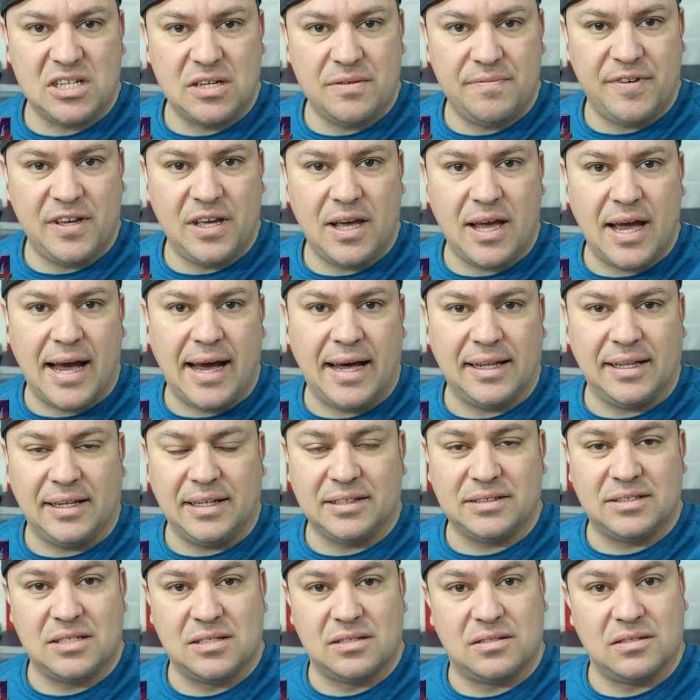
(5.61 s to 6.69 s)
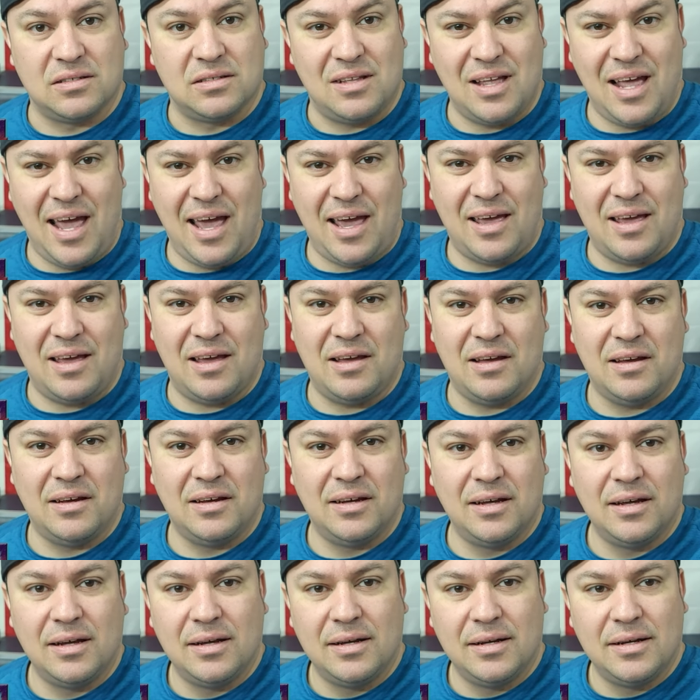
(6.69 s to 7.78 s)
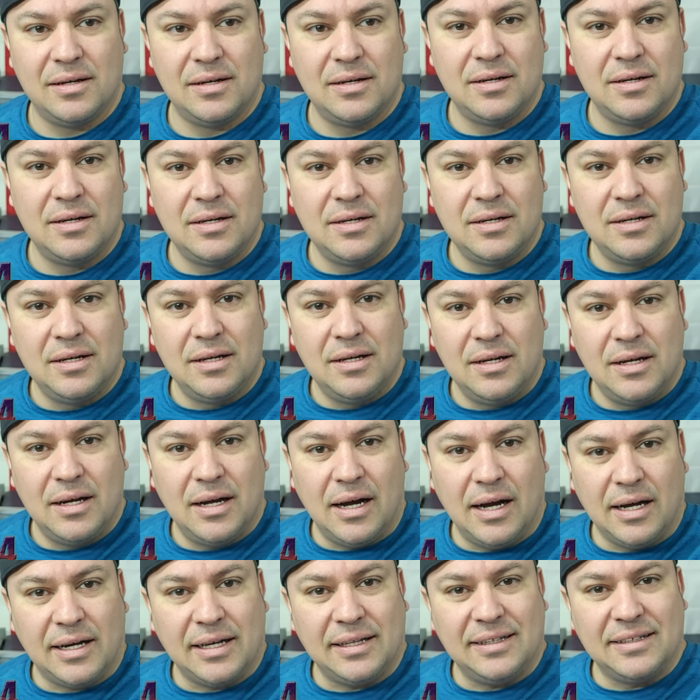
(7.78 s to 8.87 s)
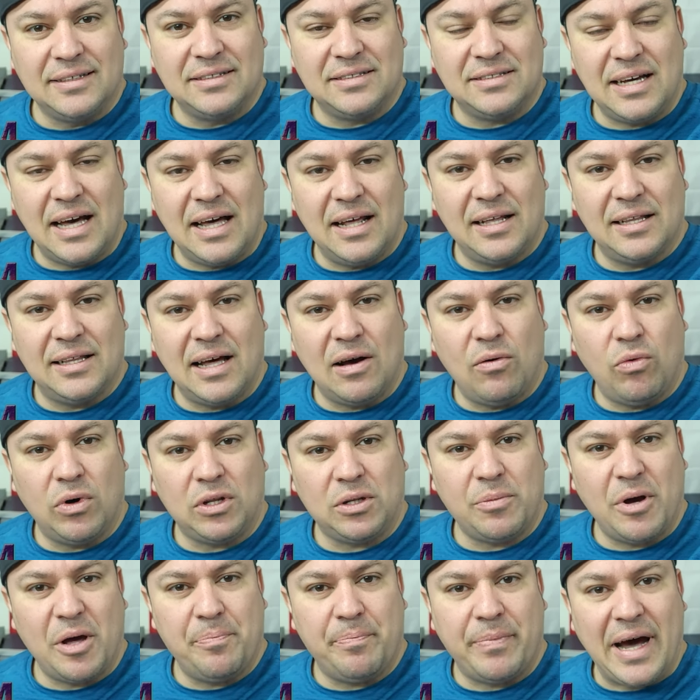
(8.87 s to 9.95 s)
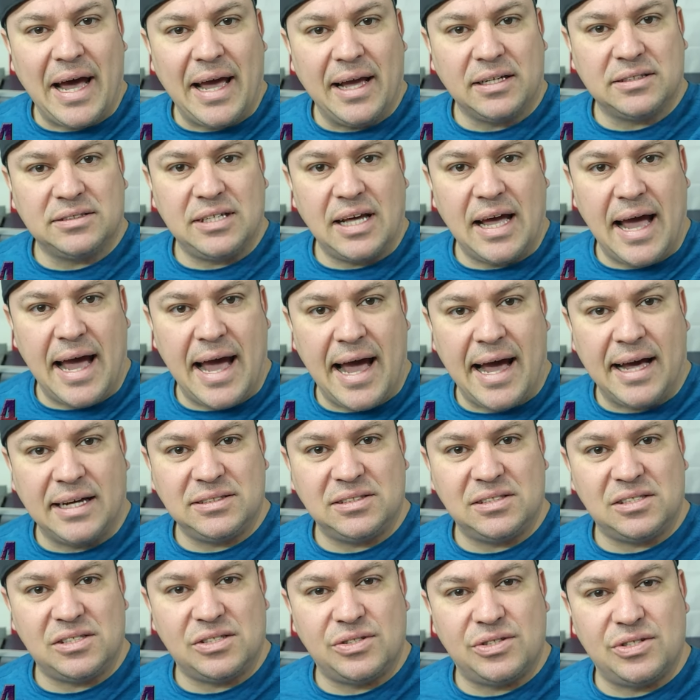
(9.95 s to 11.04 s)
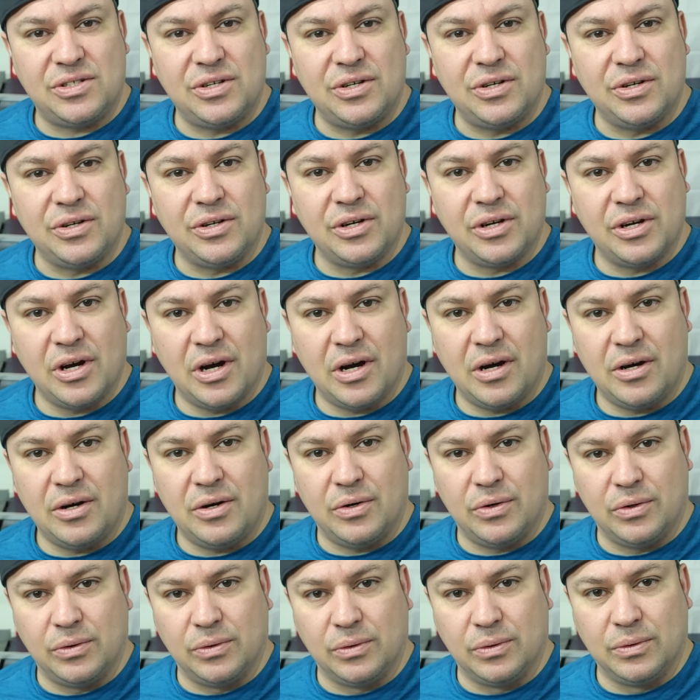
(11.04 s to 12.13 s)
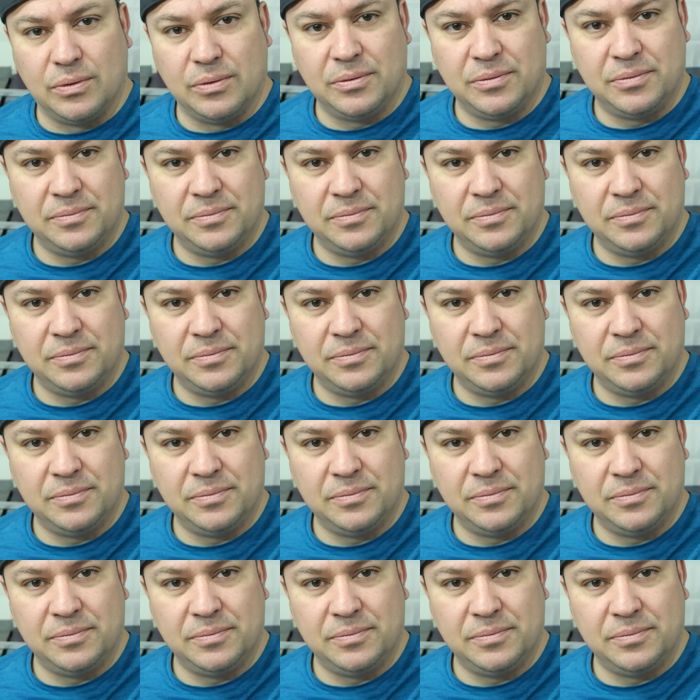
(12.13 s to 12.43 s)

T B Alex, and today I kind of decided that one of my bikes has to go.